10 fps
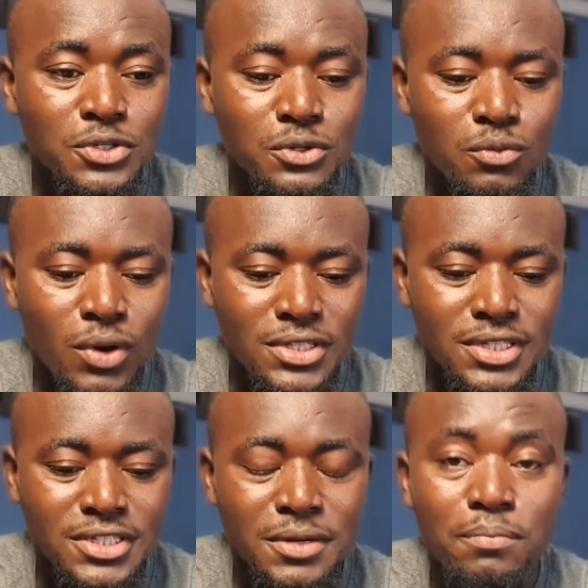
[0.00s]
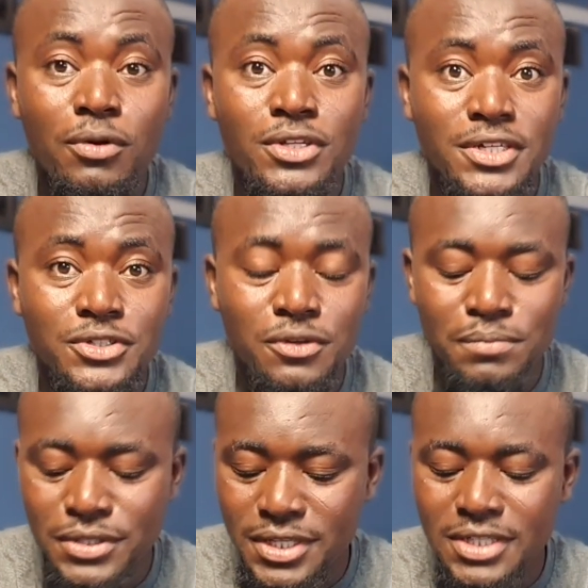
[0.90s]
what is important to your
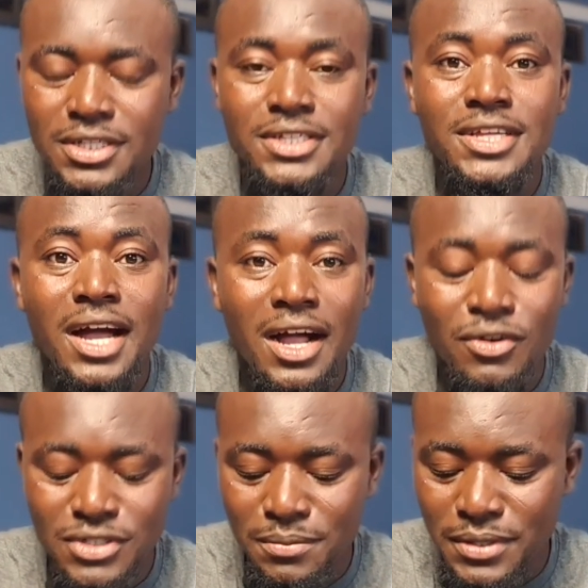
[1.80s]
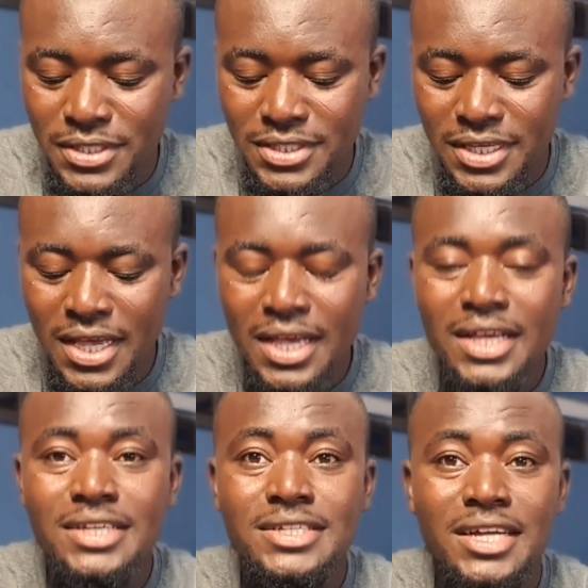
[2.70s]
business. Is that accountability?
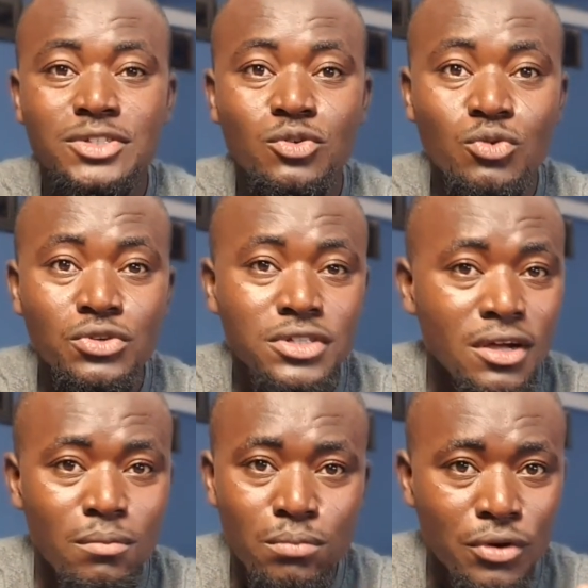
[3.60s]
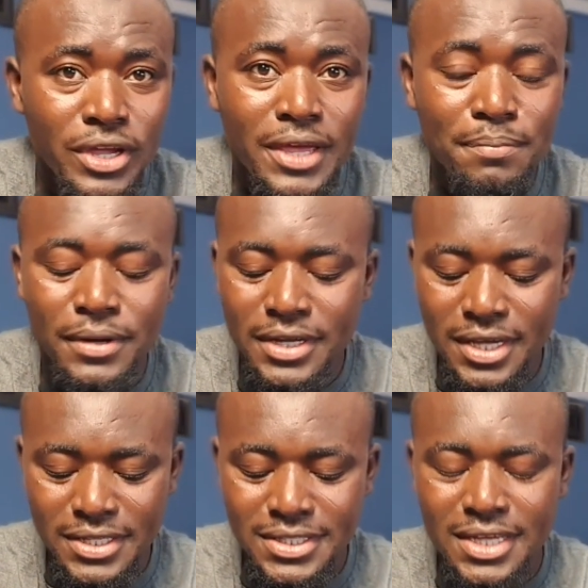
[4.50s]
Is that good bookkeeping?
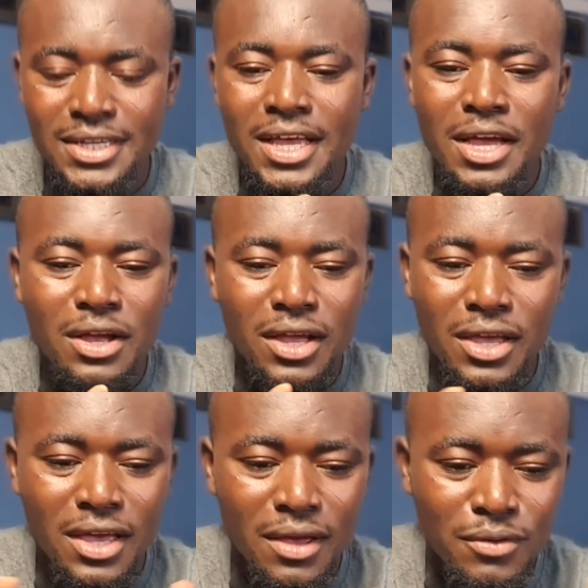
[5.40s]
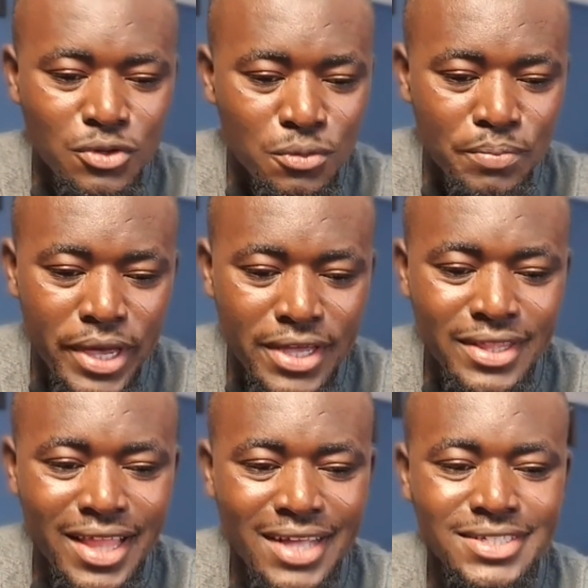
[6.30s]
Is that you paying
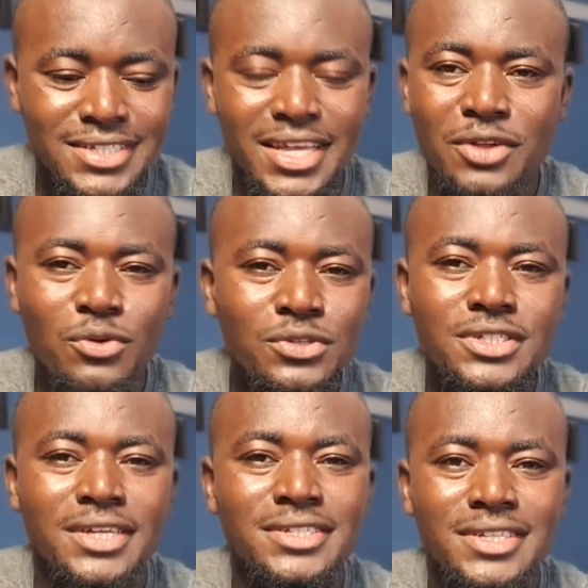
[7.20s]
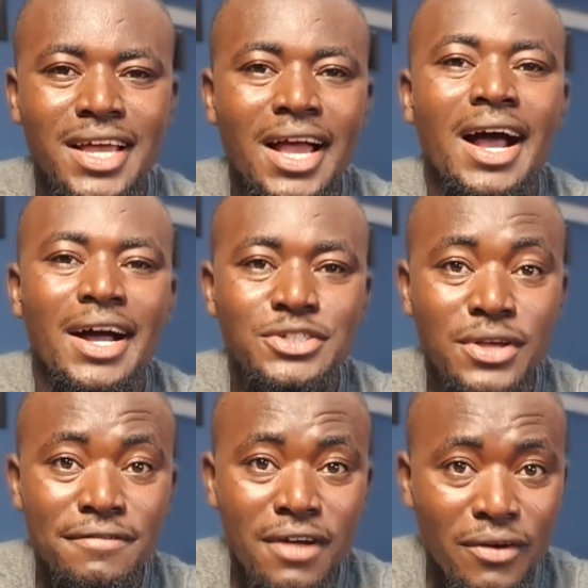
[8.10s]
taxes and those things? So
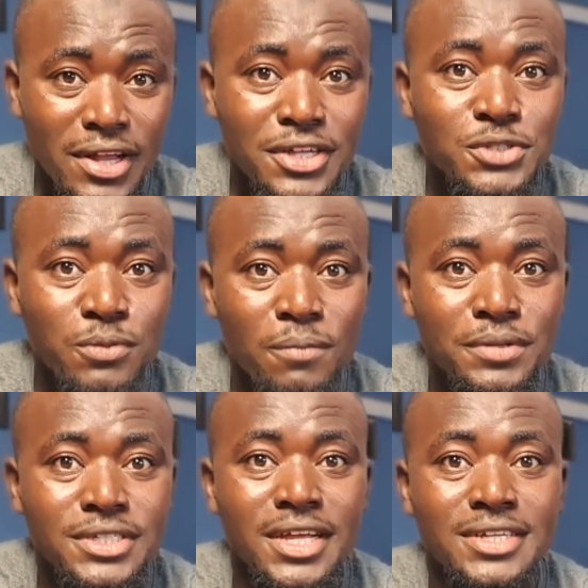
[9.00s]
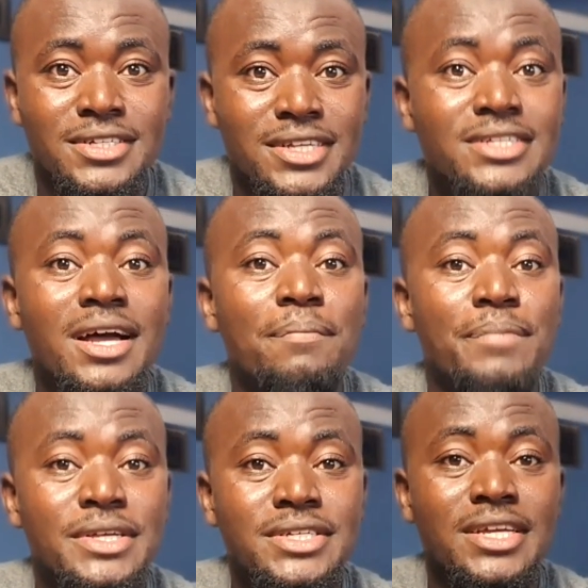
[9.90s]
if you are running a small business, these are
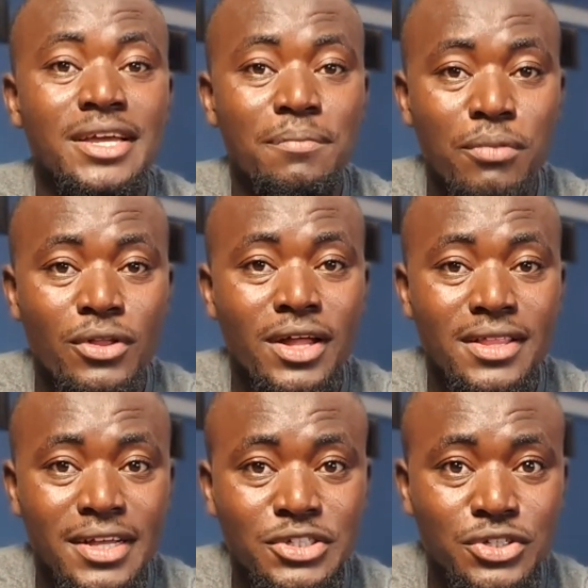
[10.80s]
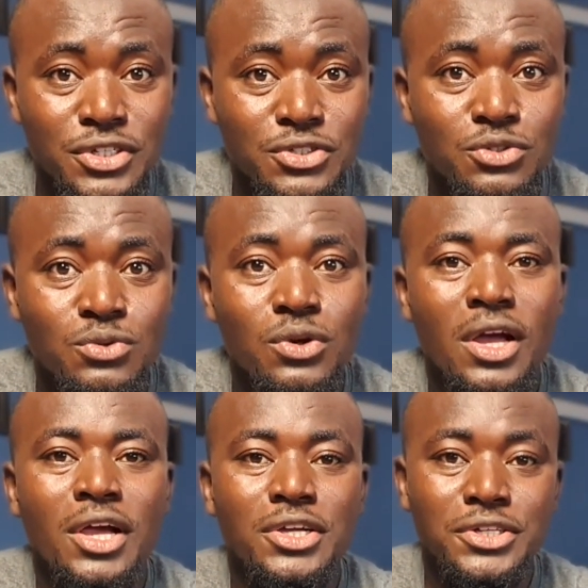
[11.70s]
basic important things you need to do.
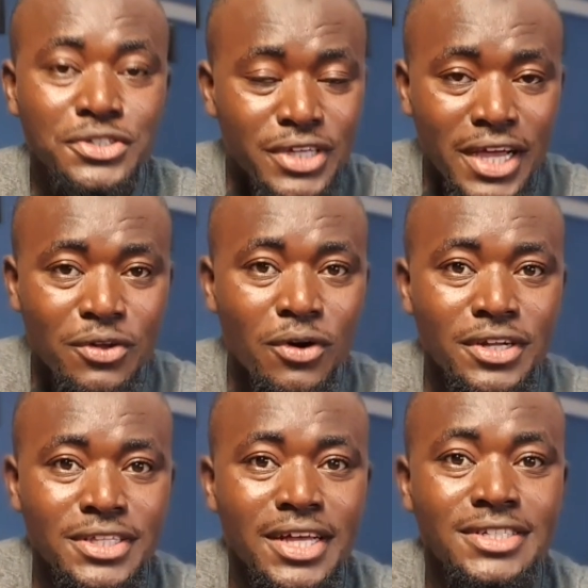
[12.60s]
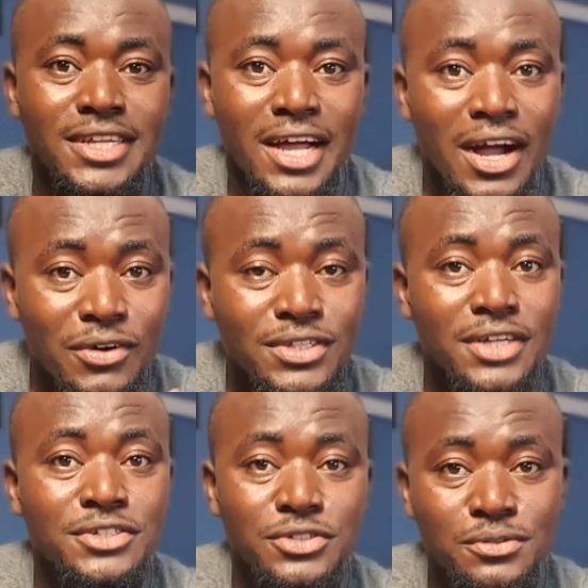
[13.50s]
You need to get auditors and
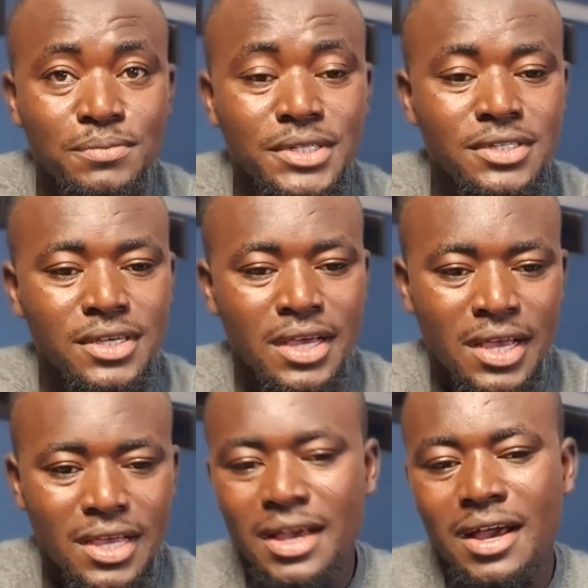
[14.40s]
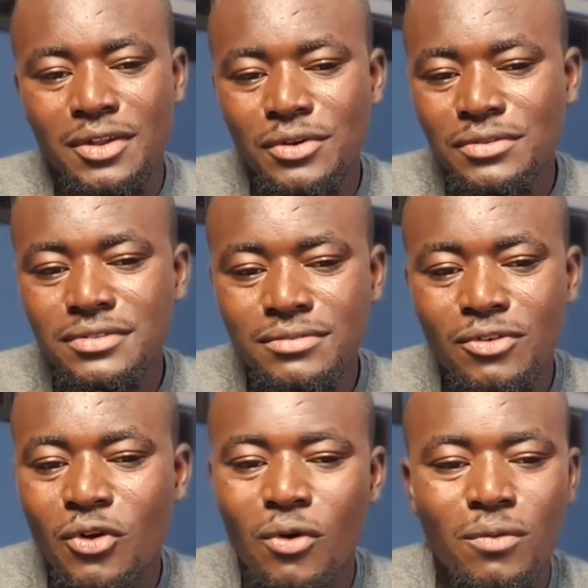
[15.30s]
accountants to be, I don't
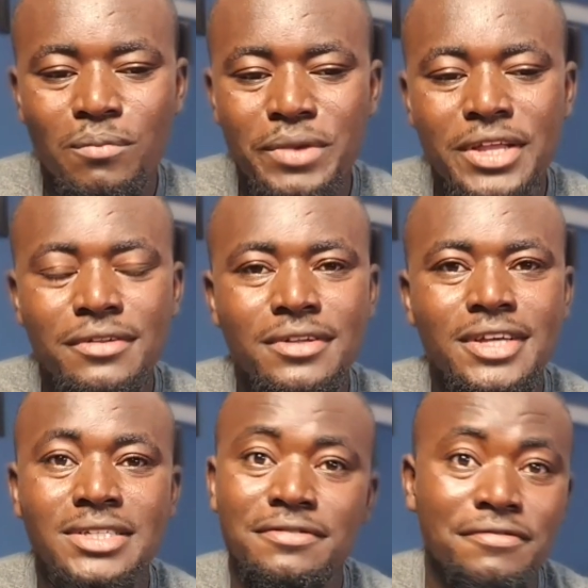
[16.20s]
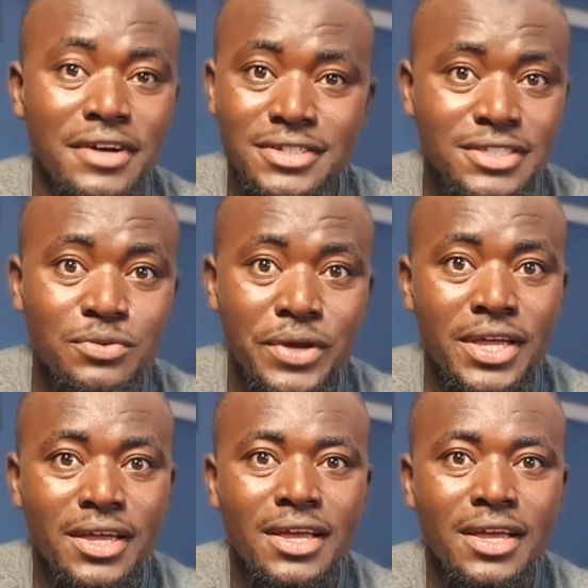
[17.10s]
mean just fancy way,